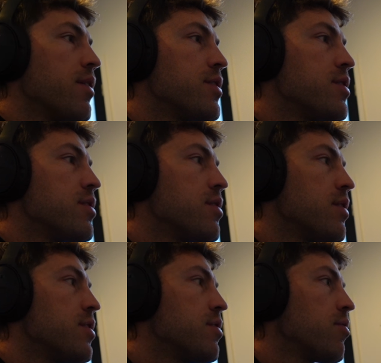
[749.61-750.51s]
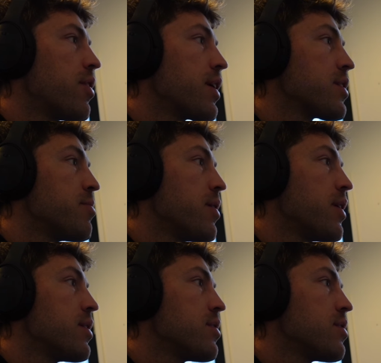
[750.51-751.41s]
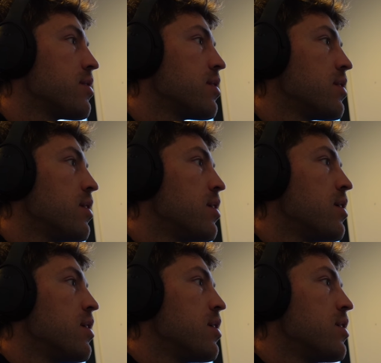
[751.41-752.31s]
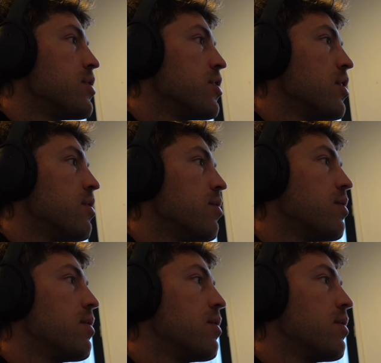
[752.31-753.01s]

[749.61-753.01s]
This is learning experience. So